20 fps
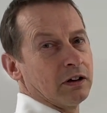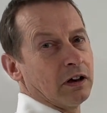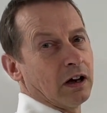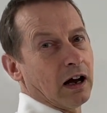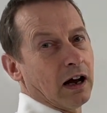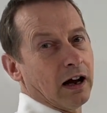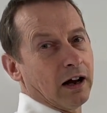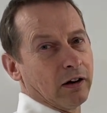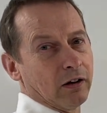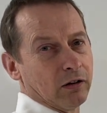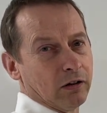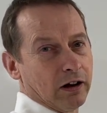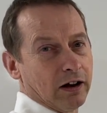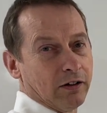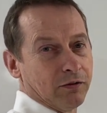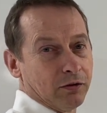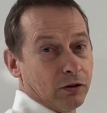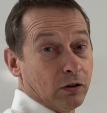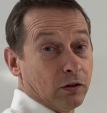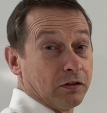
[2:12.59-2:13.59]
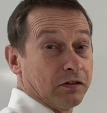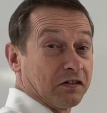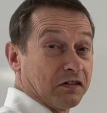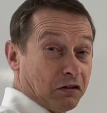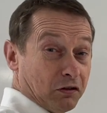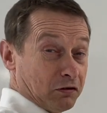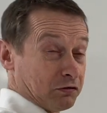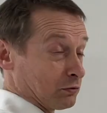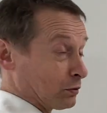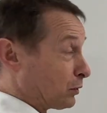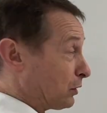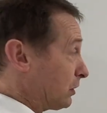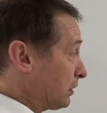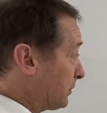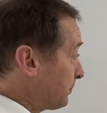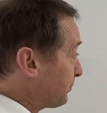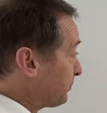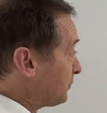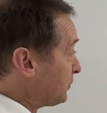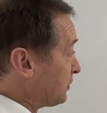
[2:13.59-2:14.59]
higher-level
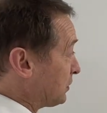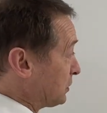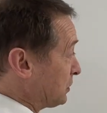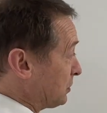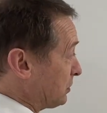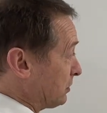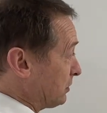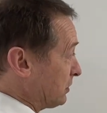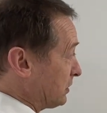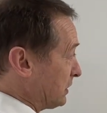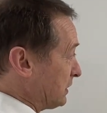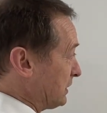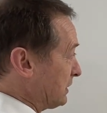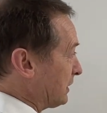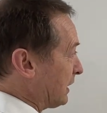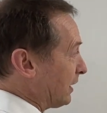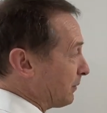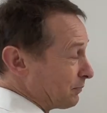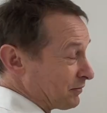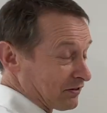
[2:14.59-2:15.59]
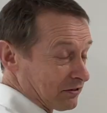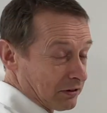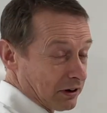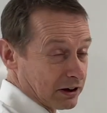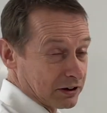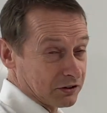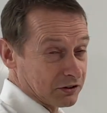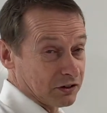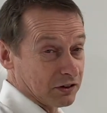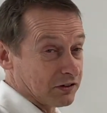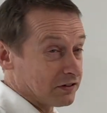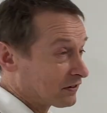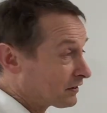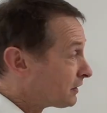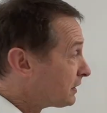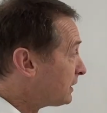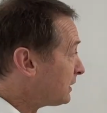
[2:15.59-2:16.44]
software security abstractions.